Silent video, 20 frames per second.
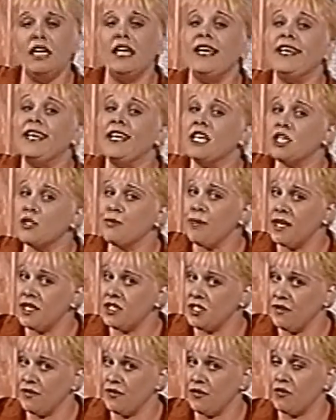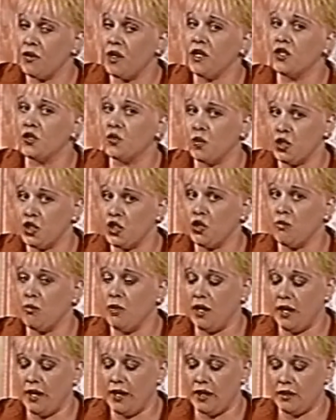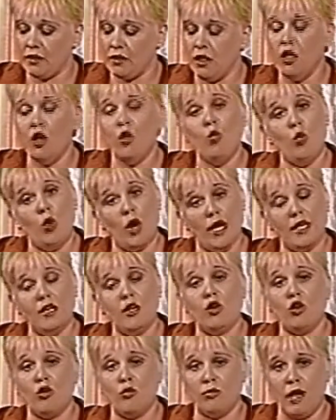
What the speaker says: Inexpensive thread is what you're buying, white or